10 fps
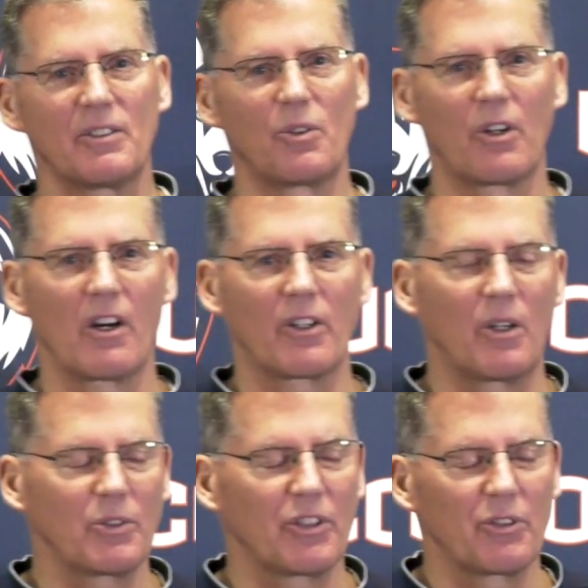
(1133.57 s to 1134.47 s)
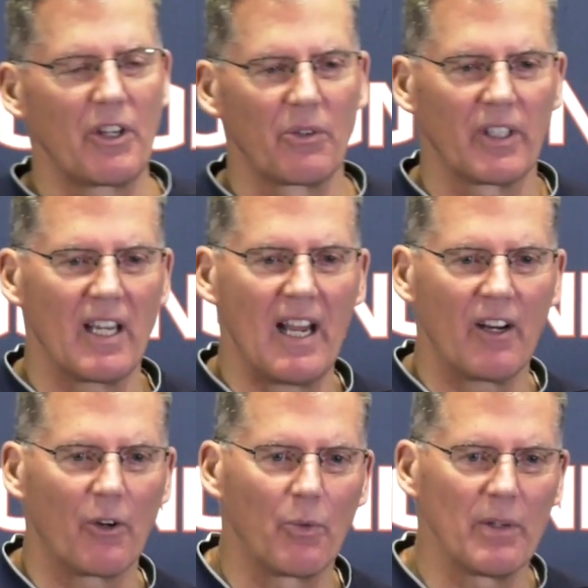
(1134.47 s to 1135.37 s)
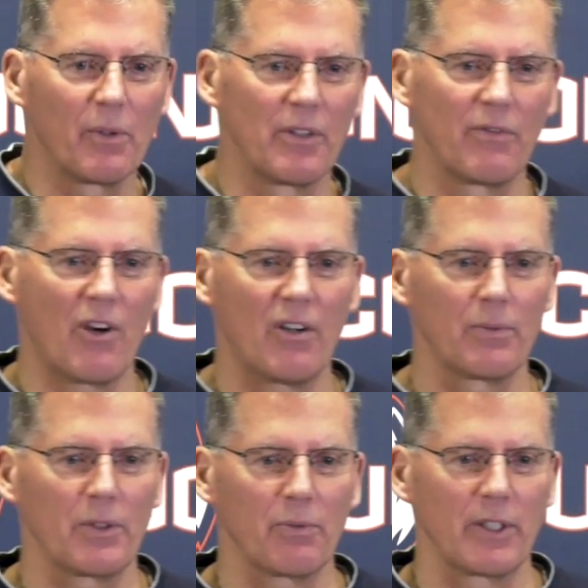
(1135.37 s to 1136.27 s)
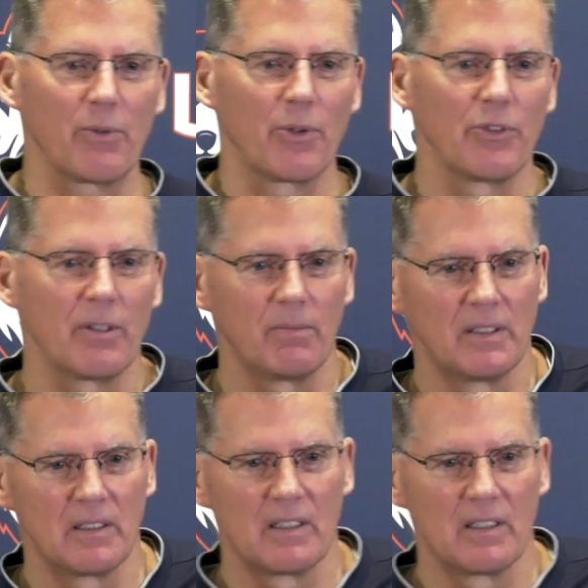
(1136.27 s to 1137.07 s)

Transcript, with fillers: or our coaches know the guy or we were involved with recruiting him,